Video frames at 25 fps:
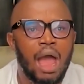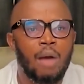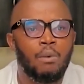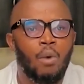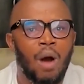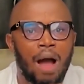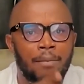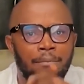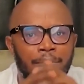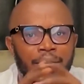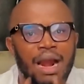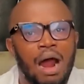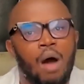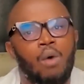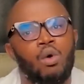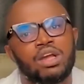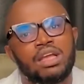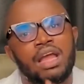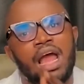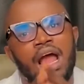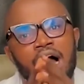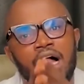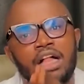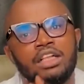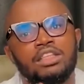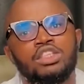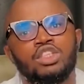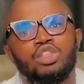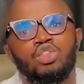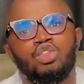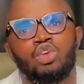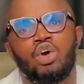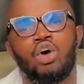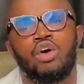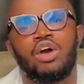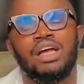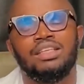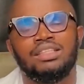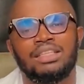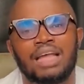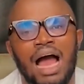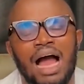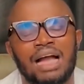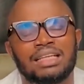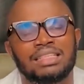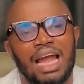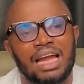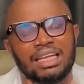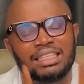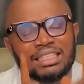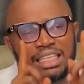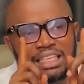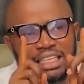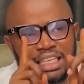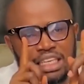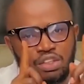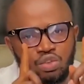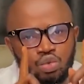e wa bra wo ye health insurance act I think